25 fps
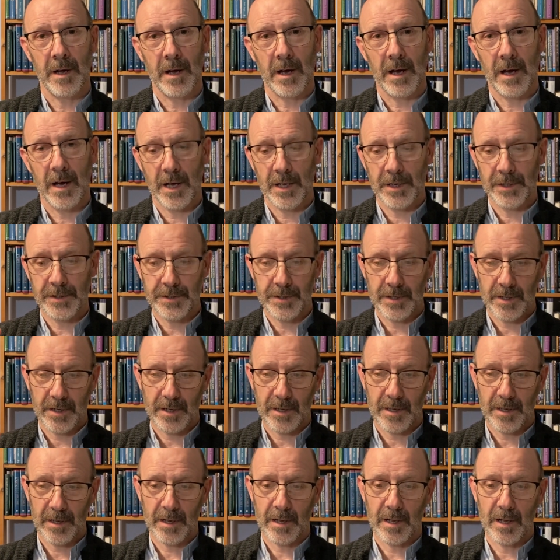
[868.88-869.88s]
And,
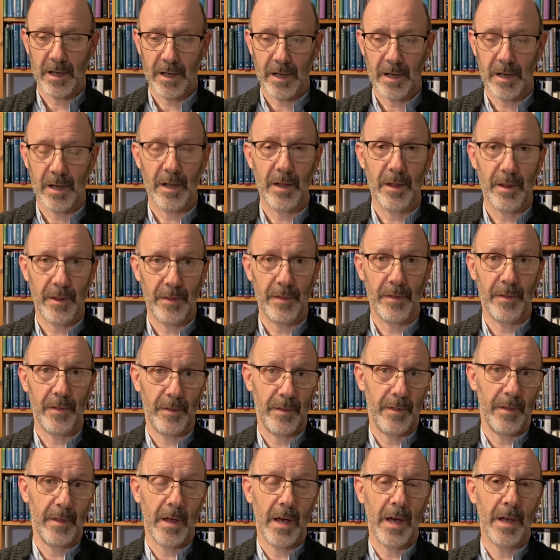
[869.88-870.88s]
uh,
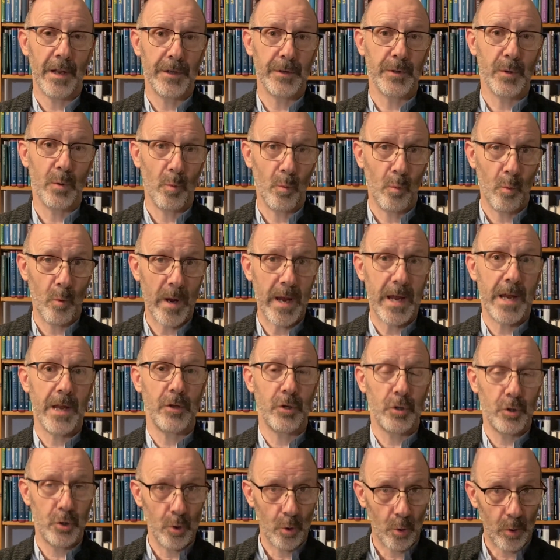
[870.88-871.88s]
and we
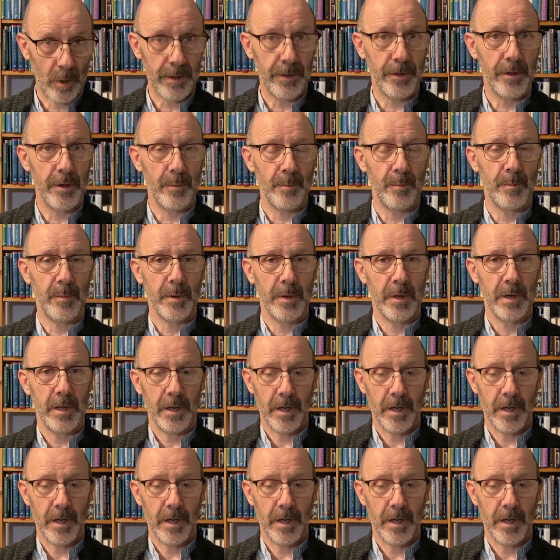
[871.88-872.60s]
join them.